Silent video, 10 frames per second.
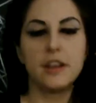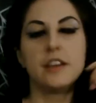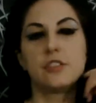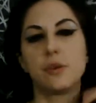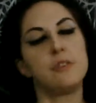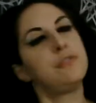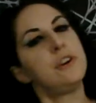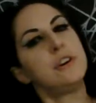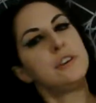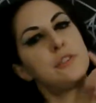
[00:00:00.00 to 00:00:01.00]
So I
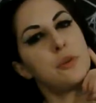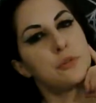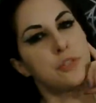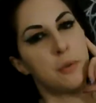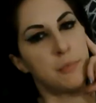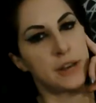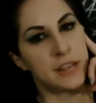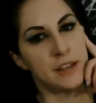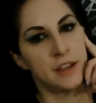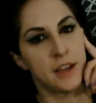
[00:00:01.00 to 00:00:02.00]
feel as though
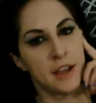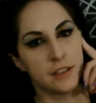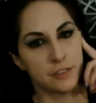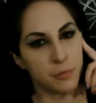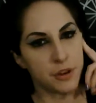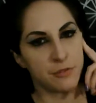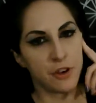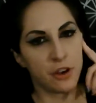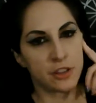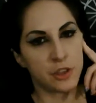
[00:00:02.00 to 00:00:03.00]
somebody
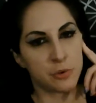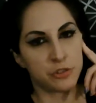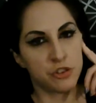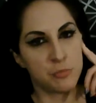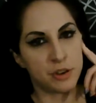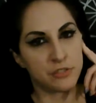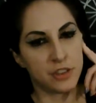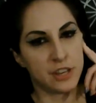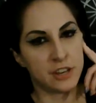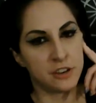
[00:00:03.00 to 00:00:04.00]
felt like there was too much that
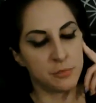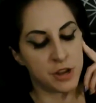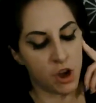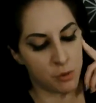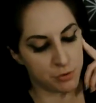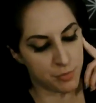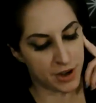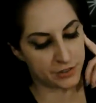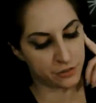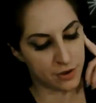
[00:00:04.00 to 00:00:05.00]
needed to be
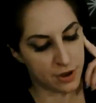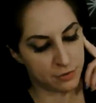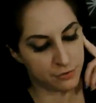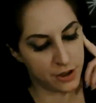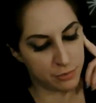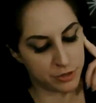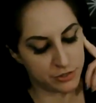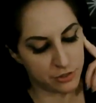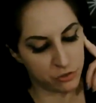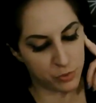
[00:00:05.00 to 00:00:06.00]
compromised around family
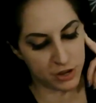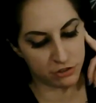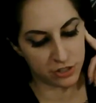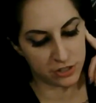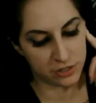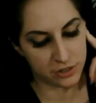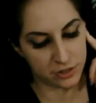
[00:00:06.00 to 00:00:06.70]
situation.